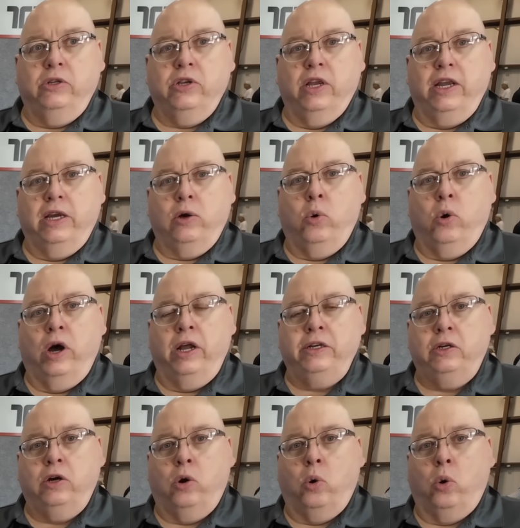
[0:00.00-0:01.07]
a quad
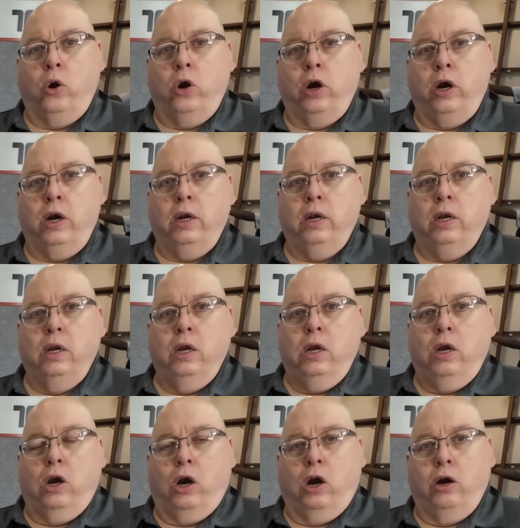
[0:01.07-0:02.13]
core
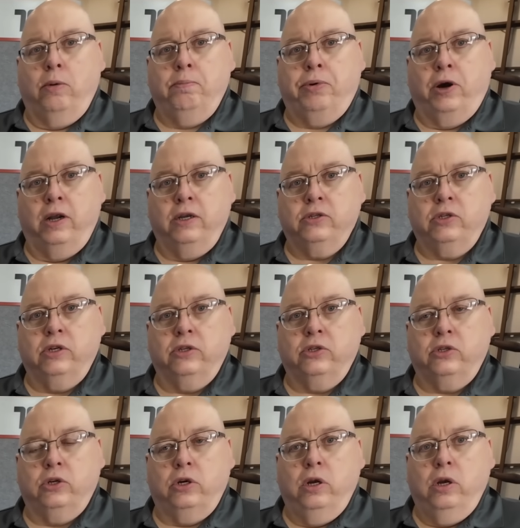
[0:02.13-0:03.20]
ARM
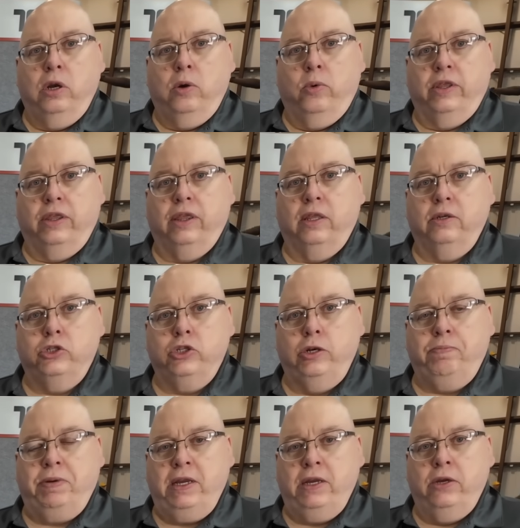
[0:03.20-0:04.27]
processor with
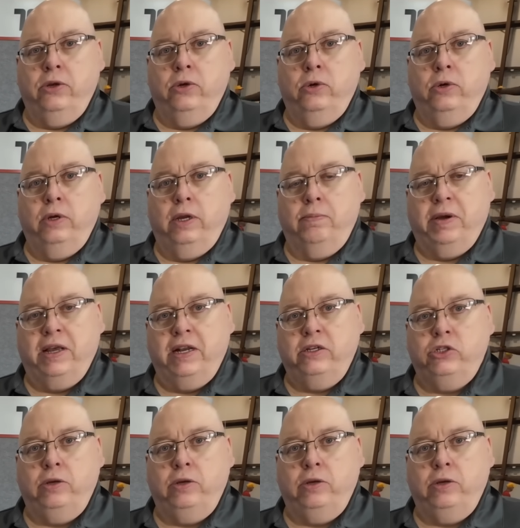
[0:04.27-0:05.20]
embedded